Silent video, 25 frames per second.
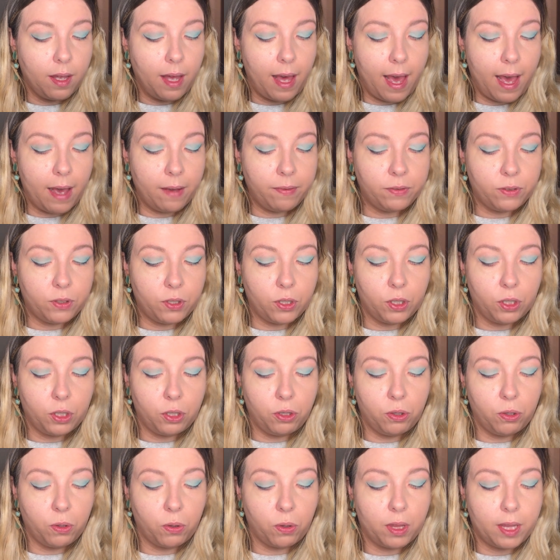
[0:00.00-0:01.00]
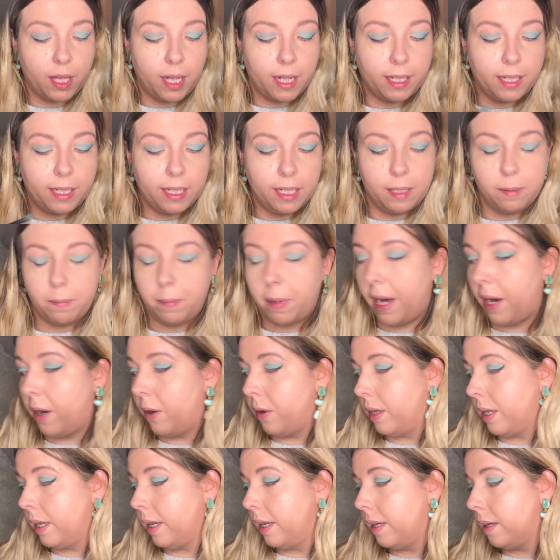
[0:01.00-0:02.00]
after, you know, thinking
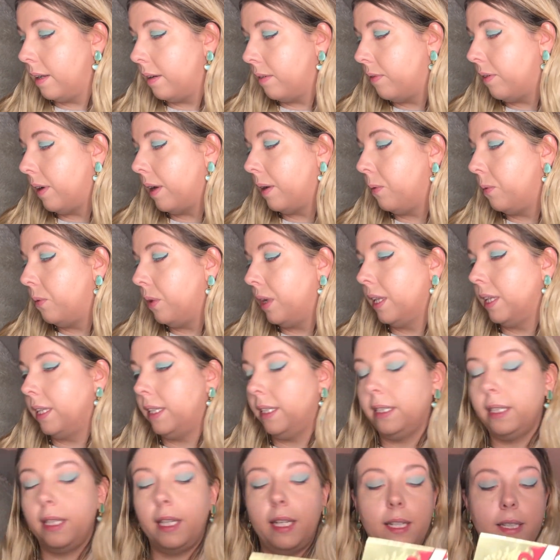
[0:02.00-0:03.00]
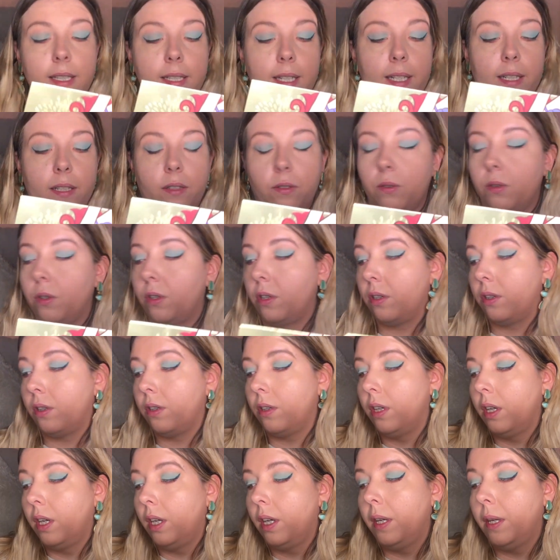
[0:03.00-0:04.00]
about it, if I really need it,
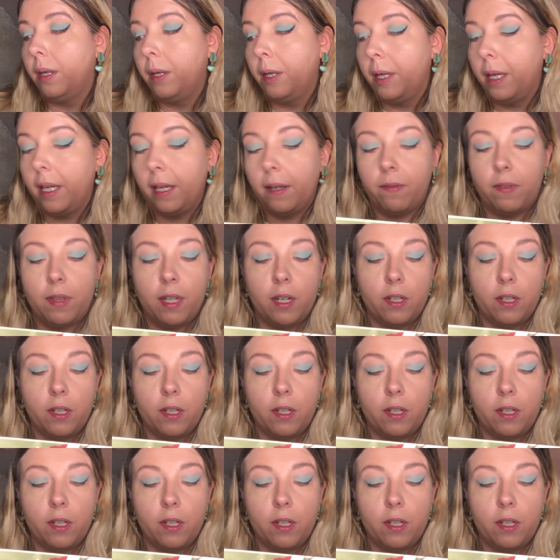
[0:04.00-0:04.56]
or if